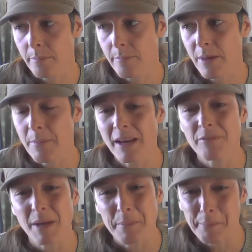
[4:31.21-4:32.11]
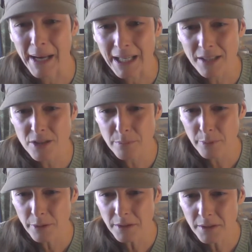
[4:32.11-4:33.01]
They may have been
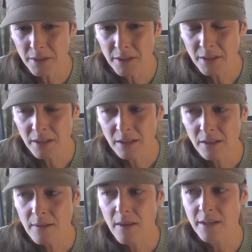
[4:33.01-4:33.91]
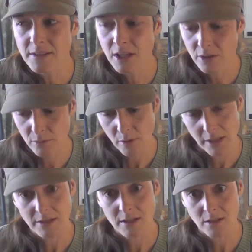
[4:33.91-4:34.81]
manageable until you
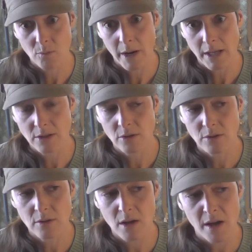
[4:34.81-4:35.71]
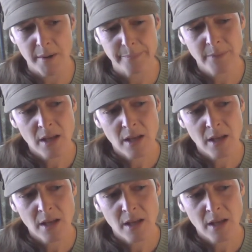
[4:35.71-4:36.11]
lost this weight. So um,